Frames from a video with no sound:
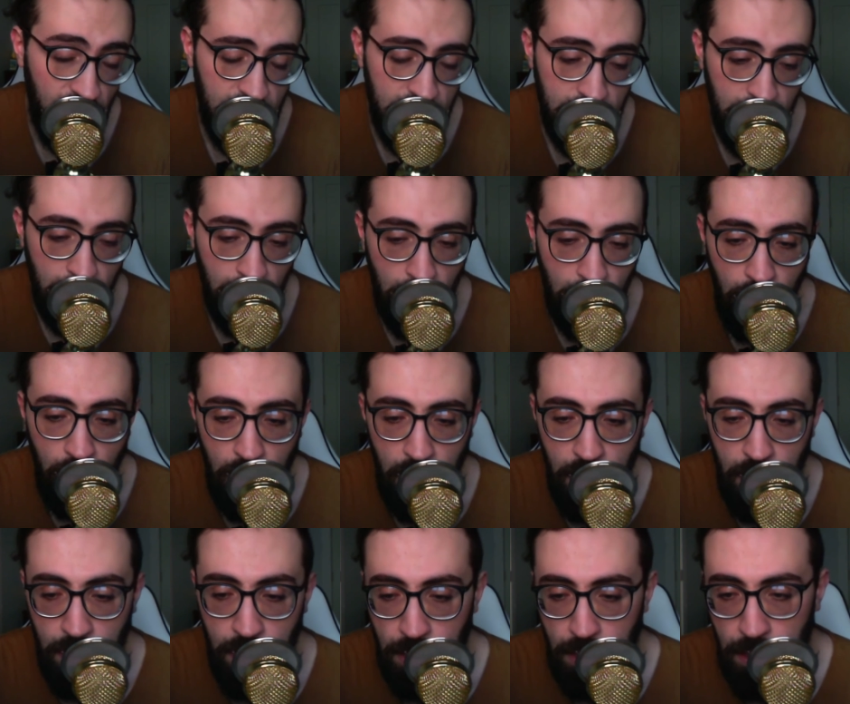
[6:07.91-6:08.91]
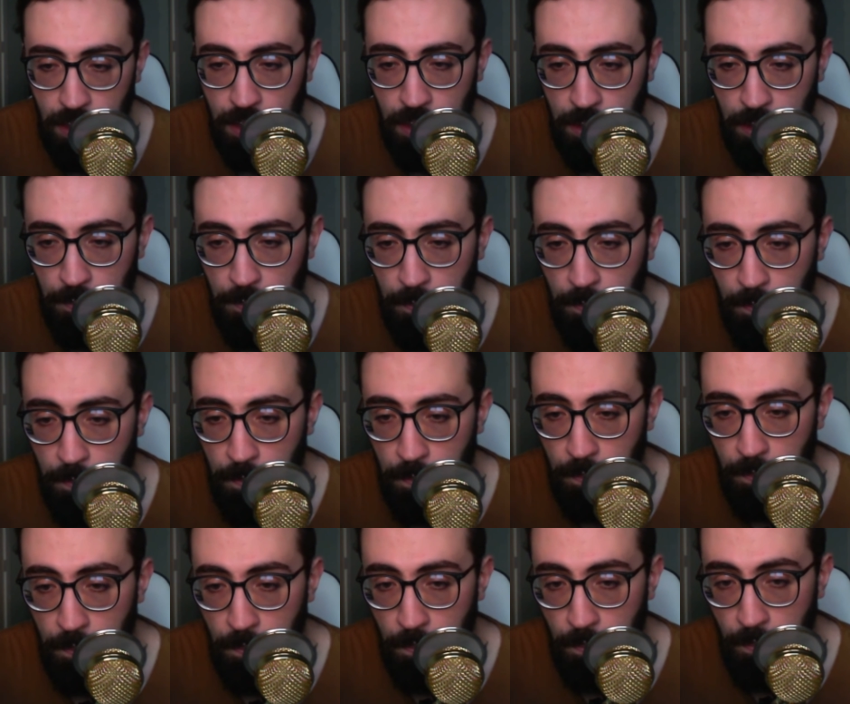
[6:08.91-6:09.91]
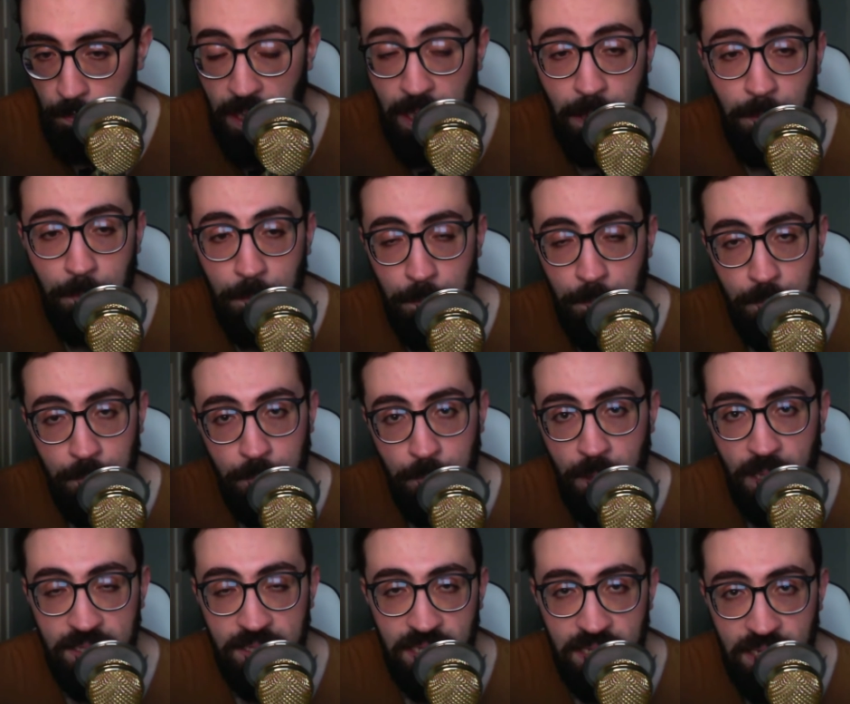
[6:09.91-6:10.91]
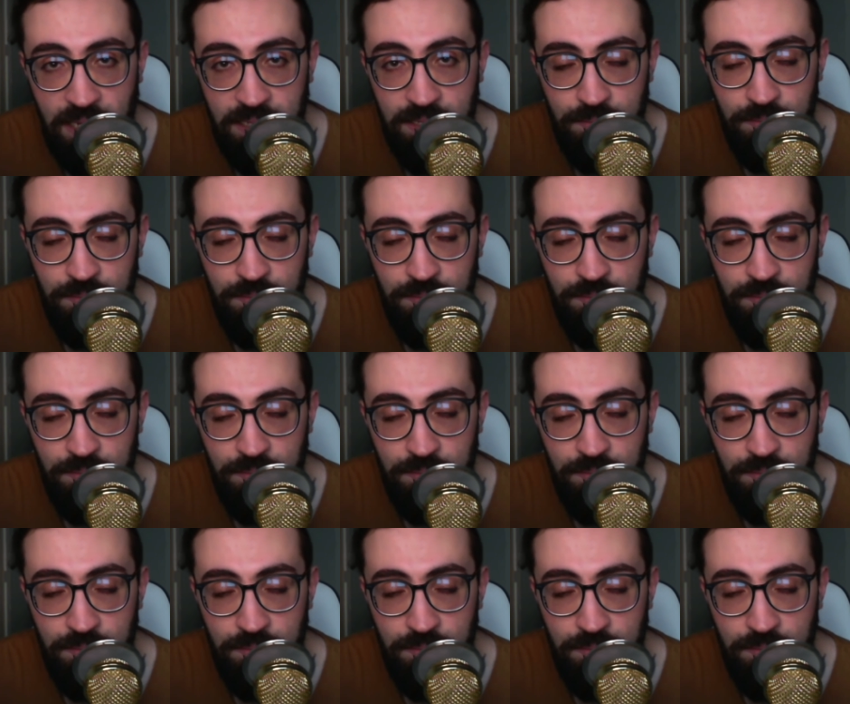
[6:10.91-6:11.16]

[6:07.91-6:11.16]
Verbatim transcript: So, um, yeah, that's it, guys.